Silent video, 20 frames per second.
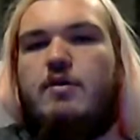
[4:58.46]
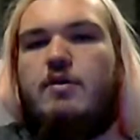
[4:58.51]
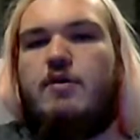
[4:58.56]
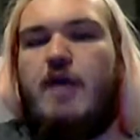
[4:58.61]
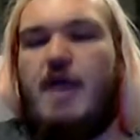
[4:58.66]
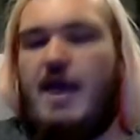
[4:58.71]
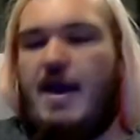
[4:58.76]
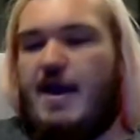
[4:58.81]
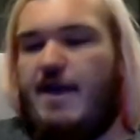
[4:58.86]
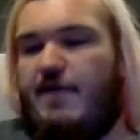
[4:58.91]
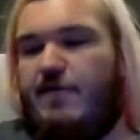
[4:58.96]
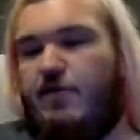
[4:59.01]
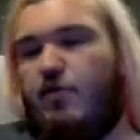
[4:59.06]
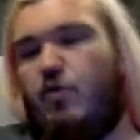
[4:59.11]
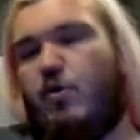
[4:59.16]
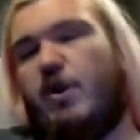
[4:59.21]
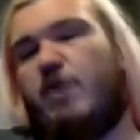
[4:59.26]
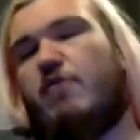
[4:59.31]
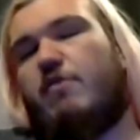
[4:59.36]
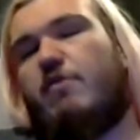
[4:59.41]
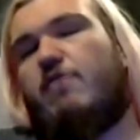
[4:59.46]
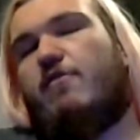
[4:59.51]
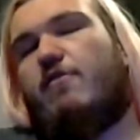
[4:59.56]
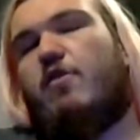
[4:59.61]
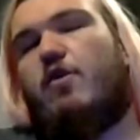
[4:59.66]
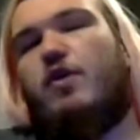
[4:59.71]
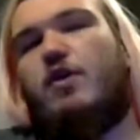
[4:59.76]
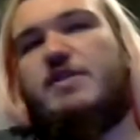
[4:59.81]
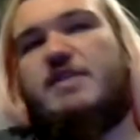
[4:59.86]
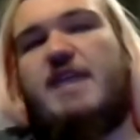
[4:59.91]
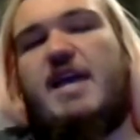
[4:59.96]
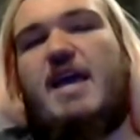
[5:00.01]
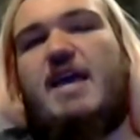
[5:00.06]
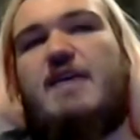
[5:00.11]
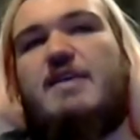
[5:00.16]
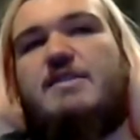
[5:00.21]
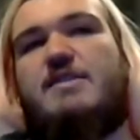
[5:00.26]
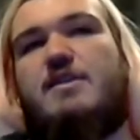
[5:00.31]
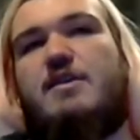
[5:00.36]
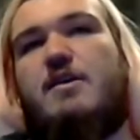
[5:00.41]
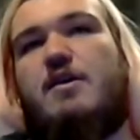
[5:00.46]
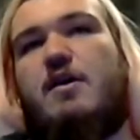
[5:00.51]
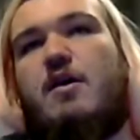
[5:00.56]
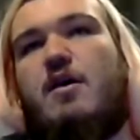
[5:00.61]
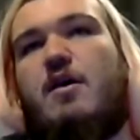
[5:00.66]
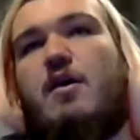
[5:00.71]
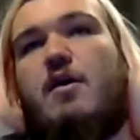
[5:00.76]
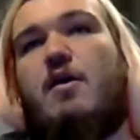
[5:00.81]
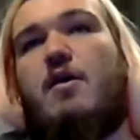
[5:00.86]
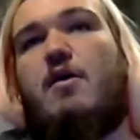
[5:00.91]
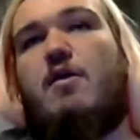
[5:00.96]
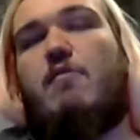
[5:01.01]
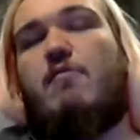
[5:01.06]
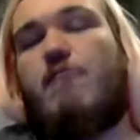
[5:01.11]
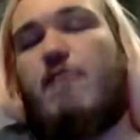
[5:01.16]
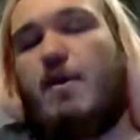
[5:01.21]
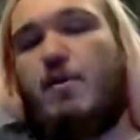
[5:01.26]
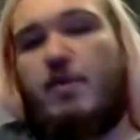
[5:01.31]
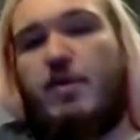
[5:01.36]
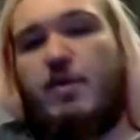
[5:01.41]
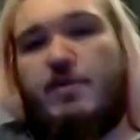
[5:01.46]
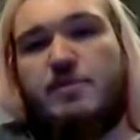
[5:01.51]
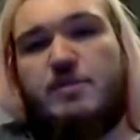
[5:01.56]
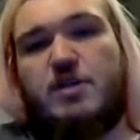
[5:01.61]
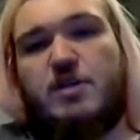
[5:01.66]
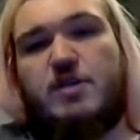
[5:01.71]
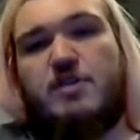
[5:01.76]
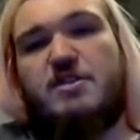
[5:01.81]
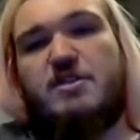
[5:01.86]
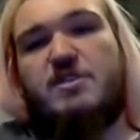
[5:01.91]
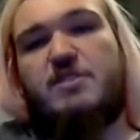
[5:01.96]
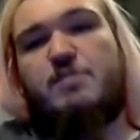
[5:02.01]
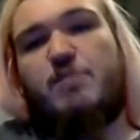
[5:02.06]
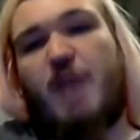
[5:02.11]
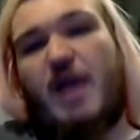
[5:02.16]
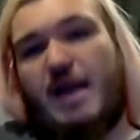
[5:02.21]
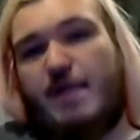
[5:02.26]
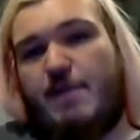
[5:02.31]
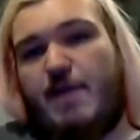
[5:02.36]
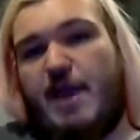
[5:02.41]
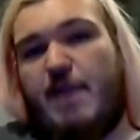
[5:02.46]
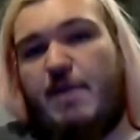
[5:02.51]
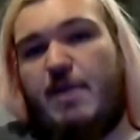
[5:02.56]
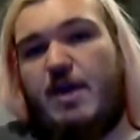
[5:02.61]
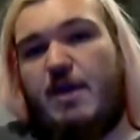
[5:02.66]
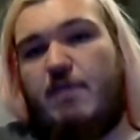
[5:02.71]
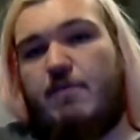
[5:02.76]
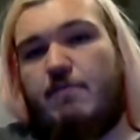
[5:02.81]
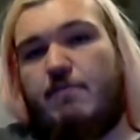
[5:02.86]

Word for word: And the winner, of course, is Ray William Johnson's Black Baby.